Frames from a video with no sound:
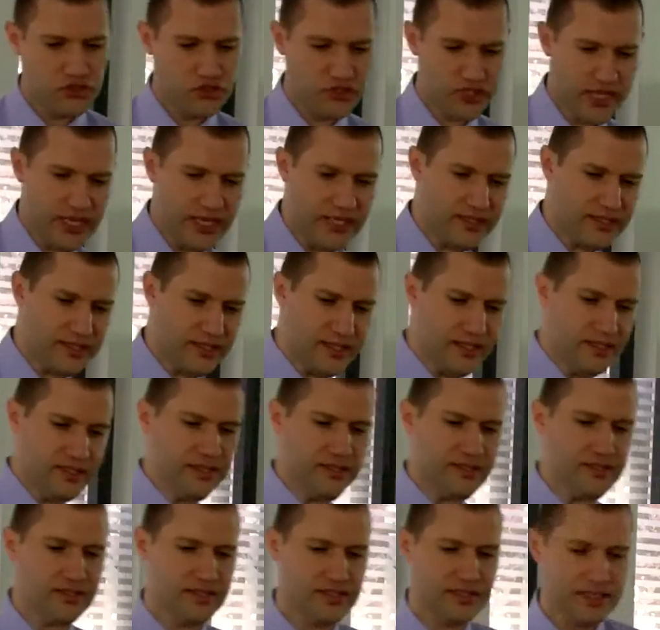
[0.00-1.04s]

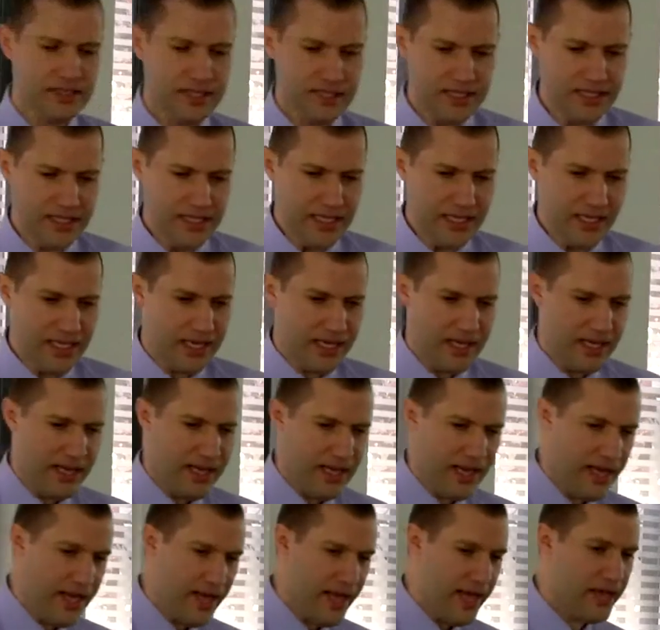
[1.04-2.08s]
Jesus
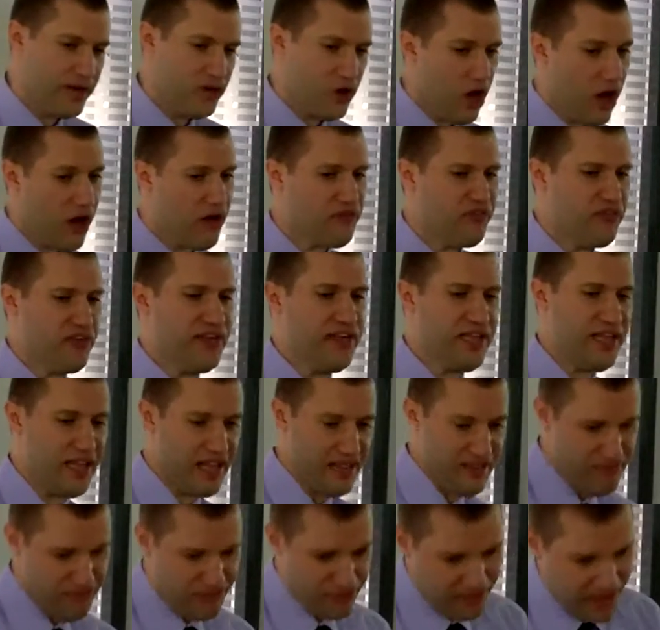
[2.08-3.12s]
had often
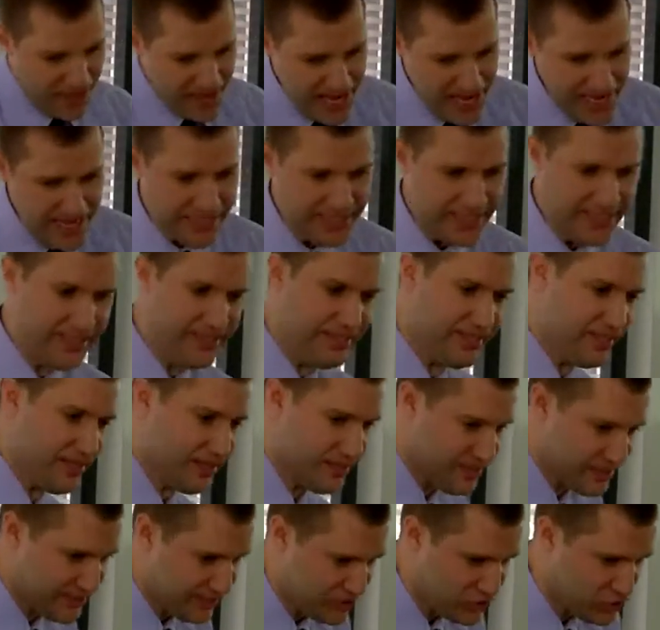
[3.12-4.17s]
evaded
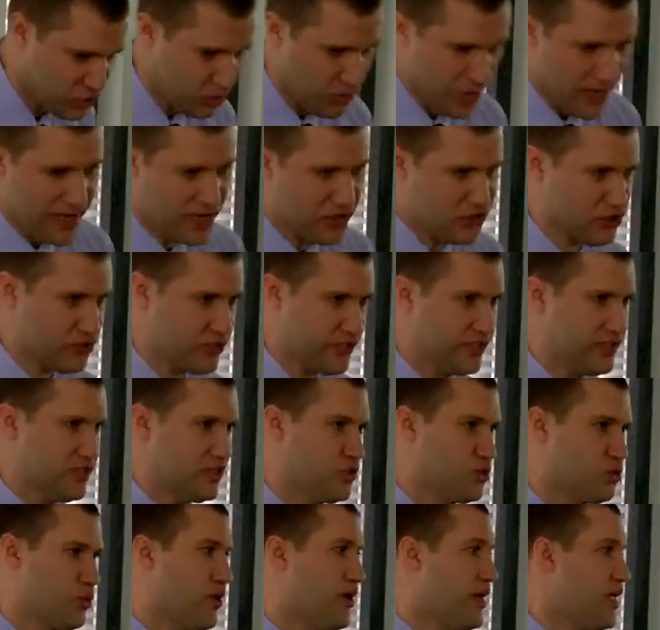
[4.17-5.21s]

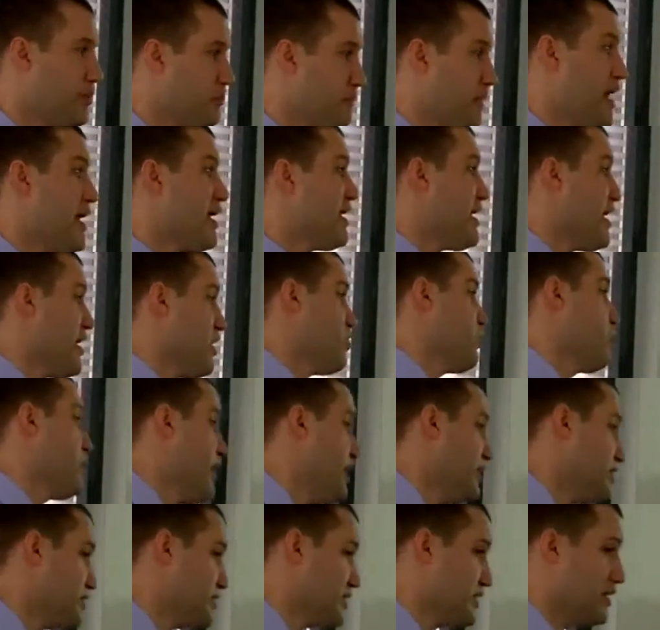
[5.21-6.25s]
situations where he may get
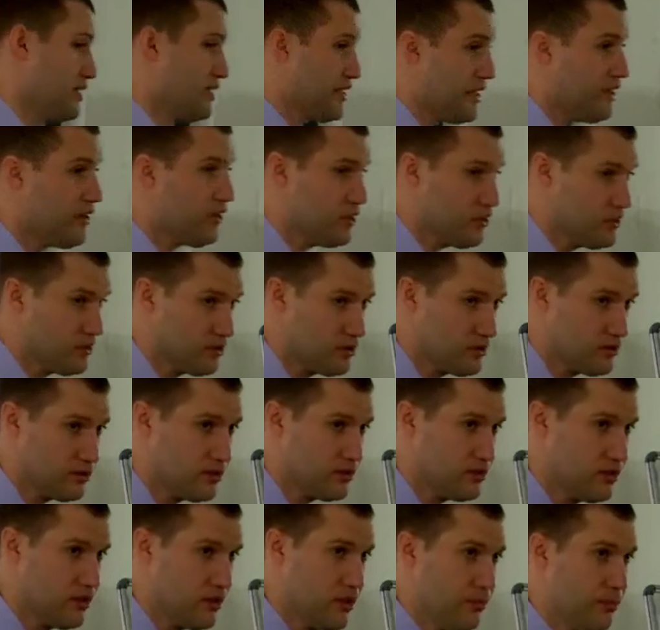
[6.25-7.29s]
arrested and killed,
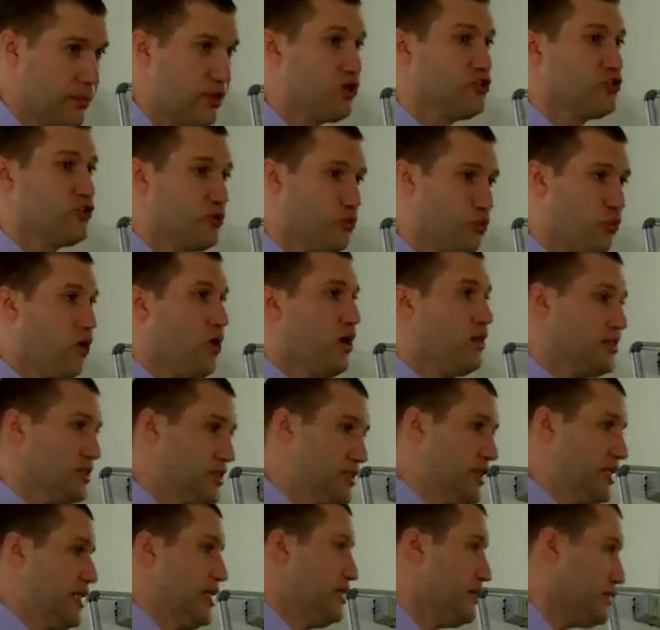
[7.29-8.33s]
because it
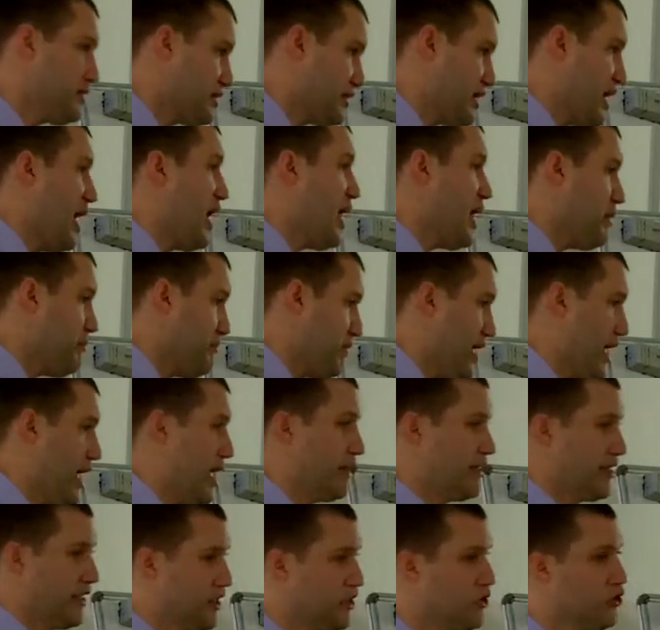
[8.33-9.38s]
wasn't his time
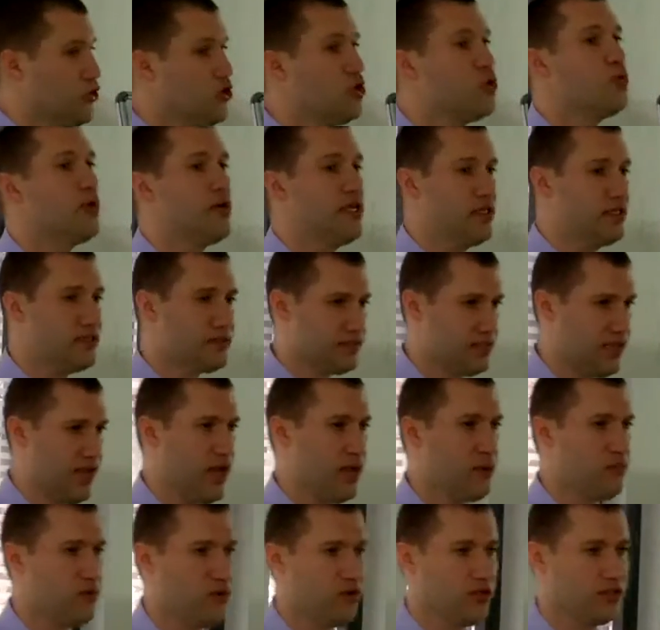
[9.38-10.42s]
yet. He knew when his
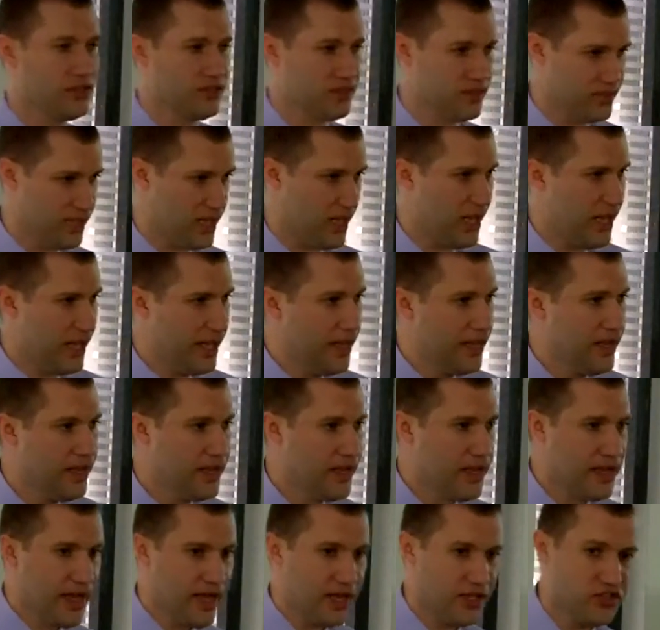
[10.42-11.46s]
time was to die,
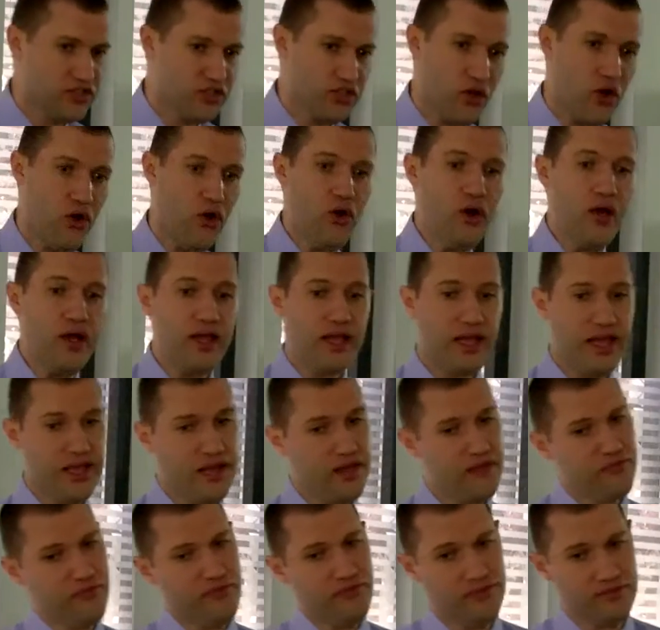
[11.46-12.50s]
and so
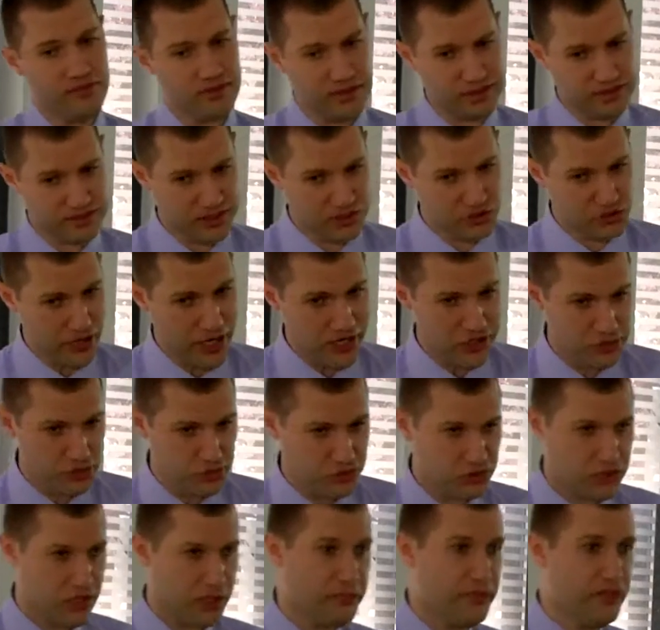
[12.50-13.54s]
if the situation
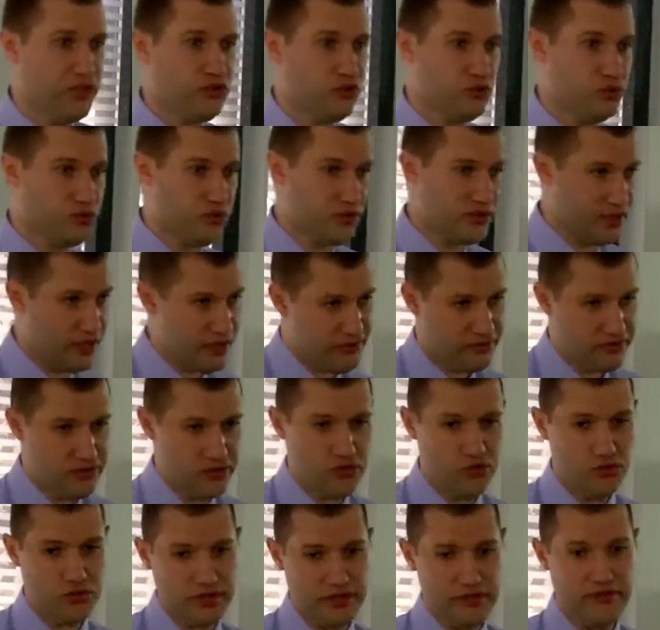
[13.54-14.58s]
was going to be too
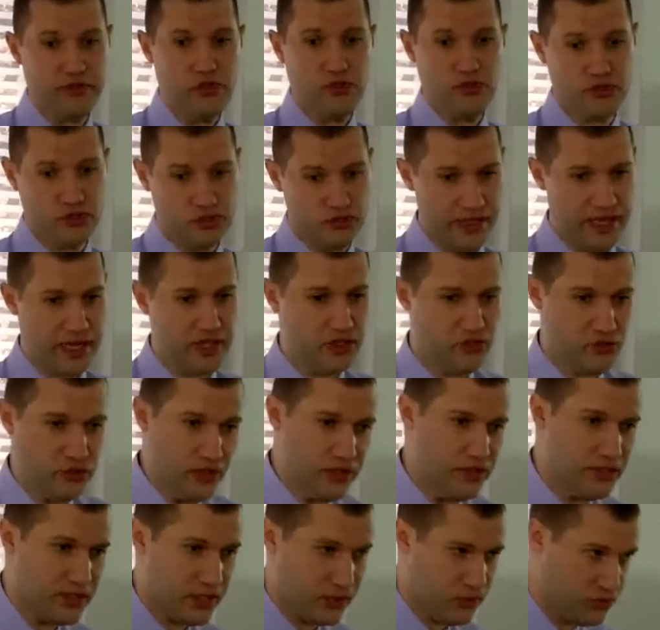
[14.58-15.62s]
difficult, too
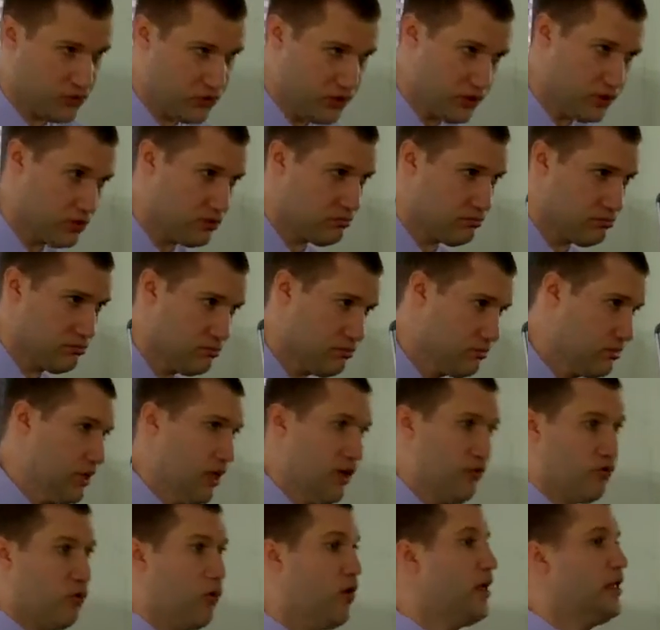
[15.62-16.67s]
dangerous, he would just
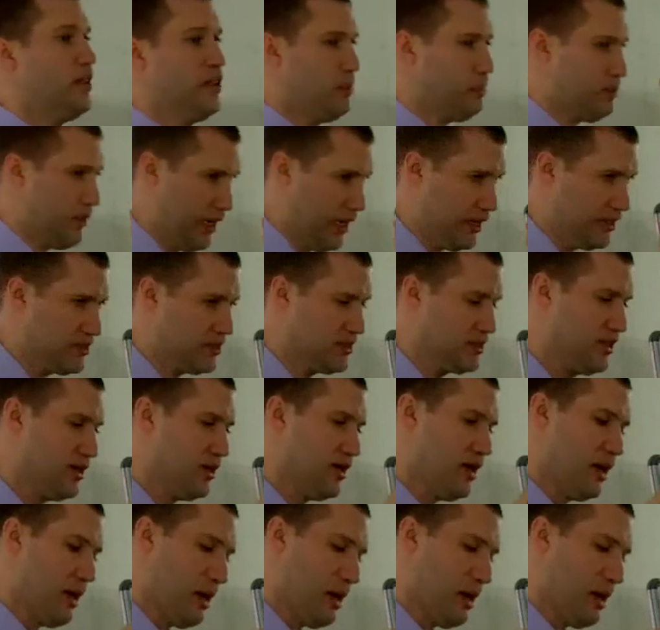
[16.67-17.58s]
avoid the place.